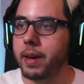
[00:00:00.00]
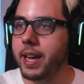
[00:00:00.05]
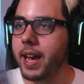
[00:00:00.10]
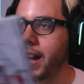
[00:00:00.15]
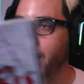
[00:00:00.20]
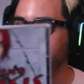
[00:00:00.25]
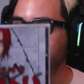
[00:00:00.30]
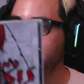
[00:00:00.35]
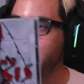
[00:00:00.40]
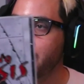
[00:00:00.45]

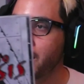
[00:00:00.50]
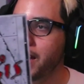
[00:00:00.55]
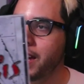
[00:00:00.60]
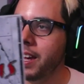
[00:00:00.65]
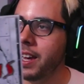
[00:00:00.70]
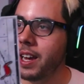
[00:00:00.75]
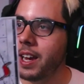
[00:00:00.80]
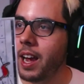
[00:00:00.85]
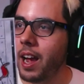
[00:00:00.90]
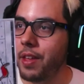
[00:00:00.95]
alley,
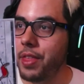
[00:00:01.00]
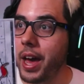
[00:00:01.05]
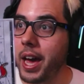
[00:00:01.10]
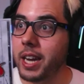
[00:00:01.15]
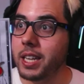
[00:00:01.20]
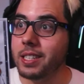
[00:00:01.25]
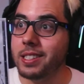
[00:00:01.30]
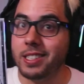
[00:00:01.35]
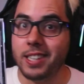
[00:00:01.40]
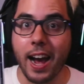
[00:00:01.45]
and that
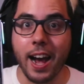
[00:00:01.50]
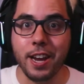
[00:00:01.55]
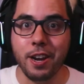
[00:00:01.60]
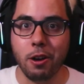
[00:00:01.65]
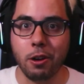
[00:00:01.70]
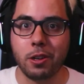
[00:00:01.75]
is Dino